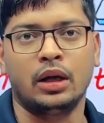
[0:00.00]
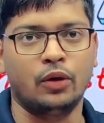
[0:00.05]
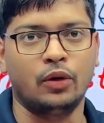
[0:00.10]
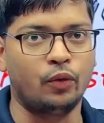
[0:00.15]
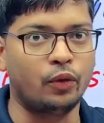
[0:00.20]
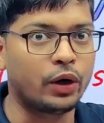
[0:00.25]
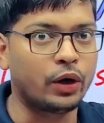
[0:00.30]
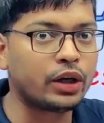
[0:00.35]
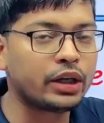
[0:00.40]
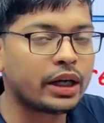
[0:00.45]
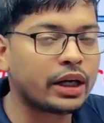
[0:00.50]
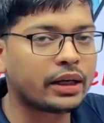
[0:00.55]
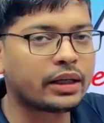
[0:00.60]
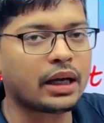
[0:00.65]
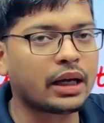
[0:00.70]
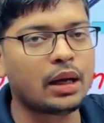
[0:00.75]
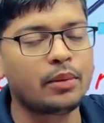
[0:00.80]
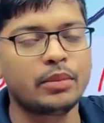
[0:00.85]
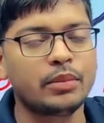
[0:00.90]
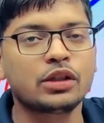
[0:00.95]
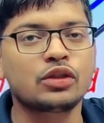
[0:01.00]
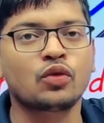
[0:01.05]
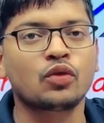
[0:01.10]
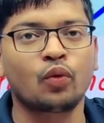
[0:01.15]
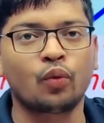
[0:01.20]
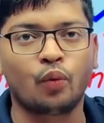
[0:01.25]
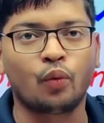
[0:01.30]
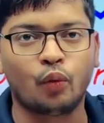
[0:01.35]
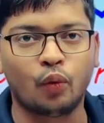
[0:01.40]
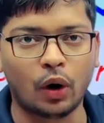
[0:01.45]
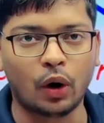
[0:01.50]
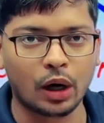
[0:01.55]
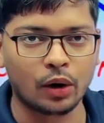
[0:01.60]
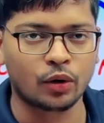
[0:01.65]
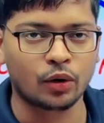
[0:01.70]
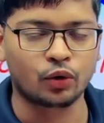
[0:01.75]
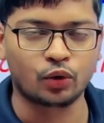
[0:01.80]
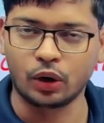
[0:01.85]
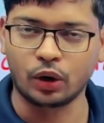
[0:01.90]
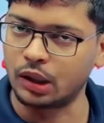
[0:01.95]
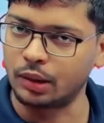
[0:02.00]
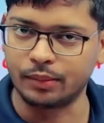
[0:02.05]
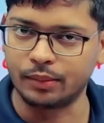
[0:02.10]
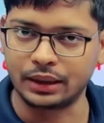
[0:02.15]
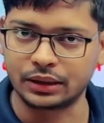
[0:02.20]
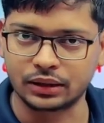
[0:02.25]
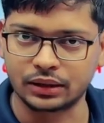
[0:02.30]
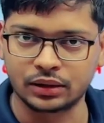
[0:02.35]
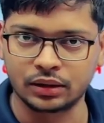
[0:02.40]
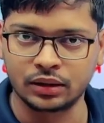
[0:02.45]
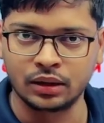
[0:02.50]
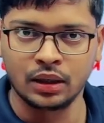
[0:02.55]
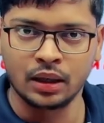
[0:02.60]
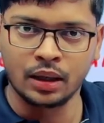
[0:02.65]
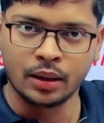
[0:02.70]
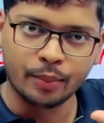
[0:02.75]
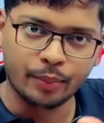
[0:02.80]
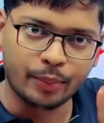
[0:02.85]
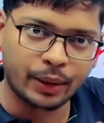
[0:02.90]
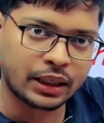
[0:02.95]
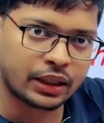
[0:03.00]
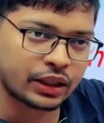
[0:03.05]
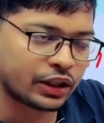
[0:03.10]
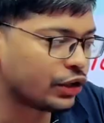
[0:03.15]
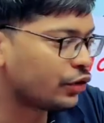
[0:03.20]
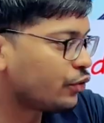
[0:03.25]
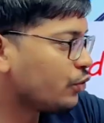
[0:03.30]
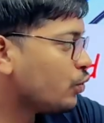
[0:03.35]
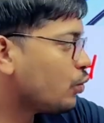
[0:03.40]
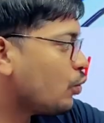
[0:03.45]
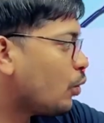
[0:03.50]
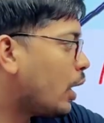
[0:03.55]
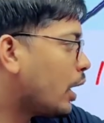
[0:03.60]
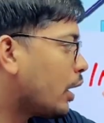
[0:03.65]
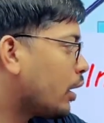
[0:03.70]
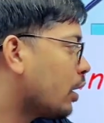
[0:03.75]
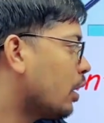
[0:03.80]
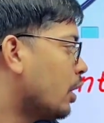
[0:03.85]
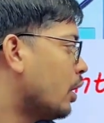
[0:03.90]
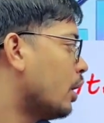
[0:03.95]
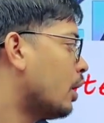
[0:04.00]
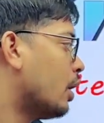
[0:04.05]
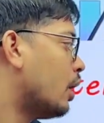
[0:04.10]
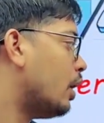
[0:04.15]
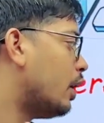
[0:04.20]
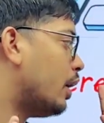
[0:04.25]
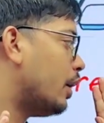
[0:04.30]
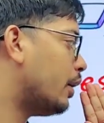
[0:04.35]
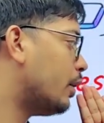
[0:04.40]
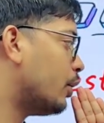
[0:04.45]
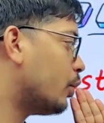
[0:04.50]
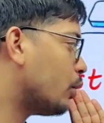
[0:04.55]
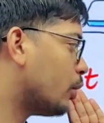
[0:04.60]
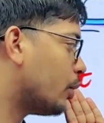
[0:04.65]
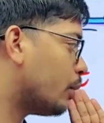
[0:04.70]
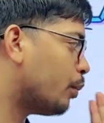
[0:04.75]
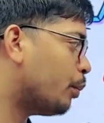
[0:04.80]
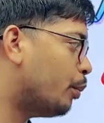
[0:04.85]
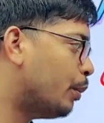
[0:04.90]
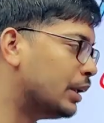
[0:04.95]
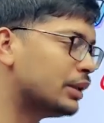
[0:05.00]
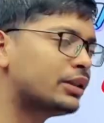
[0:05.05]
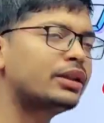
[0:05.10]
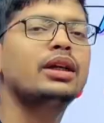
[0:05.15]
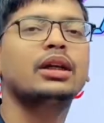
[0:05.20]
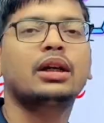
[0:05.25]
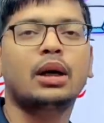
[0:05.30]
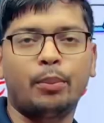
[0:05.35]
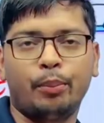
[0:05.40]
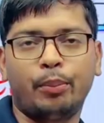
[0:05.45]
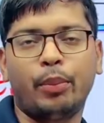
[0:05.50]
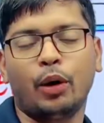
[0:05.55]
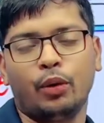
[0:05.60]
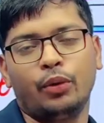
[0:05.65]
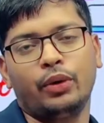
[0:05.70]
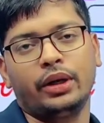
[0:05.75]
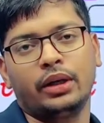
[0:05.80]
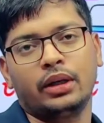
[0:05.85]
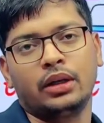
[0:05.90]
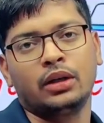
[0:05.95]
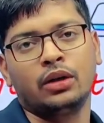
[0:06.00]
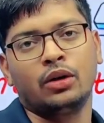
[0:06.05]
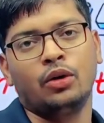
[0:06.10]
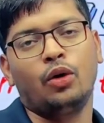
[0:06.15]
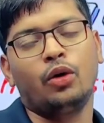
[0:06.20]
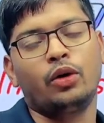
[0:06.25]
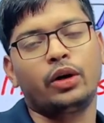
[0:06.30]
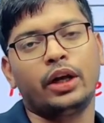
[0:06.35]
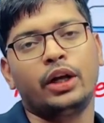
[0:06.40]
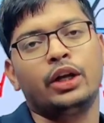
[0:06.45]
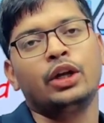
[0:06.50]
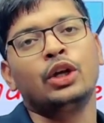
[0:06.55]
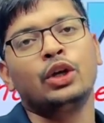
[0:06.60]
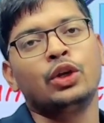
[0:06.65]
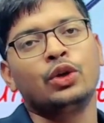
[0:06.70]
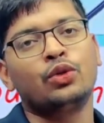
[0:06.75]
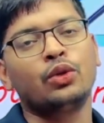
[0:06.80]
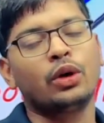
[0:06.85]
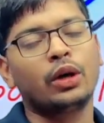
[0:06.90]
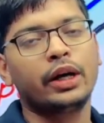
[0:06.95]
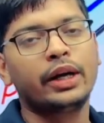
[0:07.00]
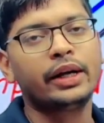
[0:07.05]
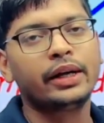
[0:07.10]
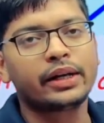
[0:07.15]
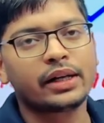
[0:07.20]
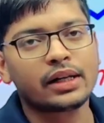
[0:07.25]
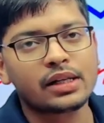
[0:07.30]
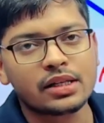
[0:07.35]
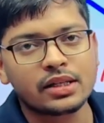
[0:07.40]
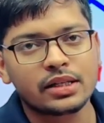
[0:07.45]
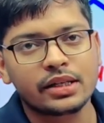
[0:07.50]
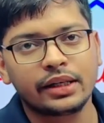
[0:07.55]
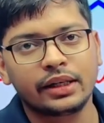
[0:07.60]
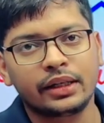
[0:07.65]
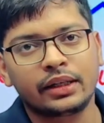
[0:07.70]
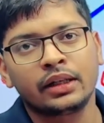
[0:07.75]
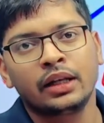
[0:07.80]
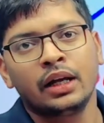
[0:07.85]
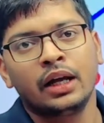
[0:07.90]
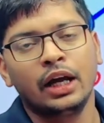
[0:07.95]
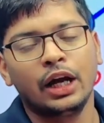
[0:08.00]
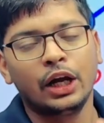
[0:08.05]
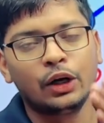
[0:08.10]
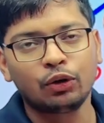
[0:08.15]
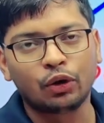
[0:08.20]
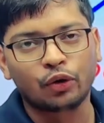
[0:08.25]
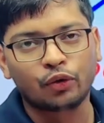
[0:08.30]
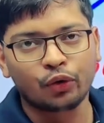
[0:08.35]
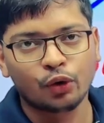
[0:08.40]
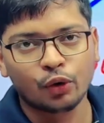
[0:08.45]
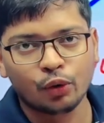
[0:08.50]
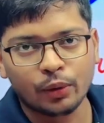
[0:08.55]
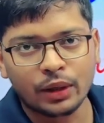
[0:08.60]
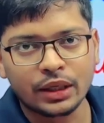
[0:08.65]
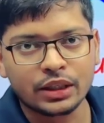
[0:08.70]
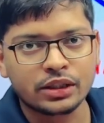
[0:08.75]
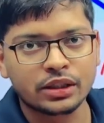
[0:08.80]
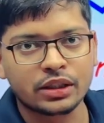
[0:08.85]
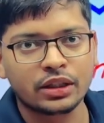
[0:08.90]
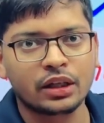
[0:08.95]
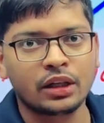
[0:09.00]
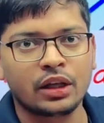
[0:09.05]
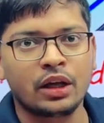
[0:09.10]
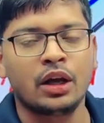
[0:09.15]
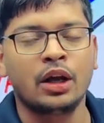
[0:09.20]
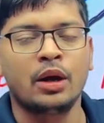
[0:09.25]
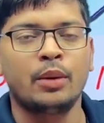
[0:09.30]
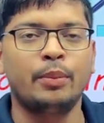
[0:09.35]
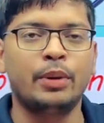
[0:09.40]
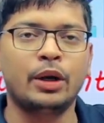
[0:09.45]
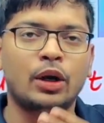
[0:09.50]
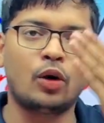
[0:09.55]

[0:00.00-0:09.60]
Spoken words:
1 year time is 12 month. But if you are monthly compounding, okay, your interest rate and your frequency will